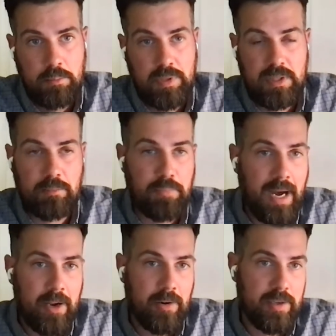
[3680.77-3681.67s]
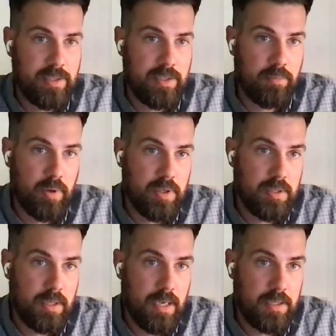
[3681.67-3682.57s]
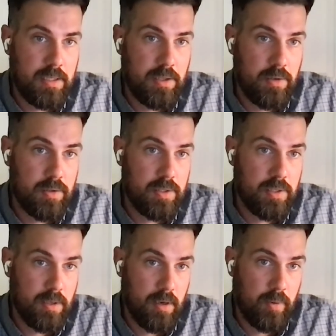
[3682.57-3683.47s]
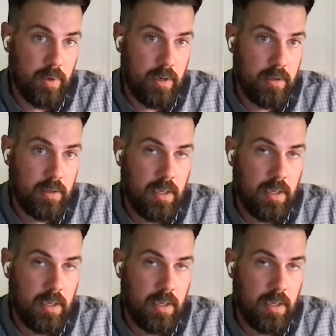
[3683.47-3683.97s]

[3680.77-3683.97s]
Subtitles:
but the buyer isn't the person that has to use the software.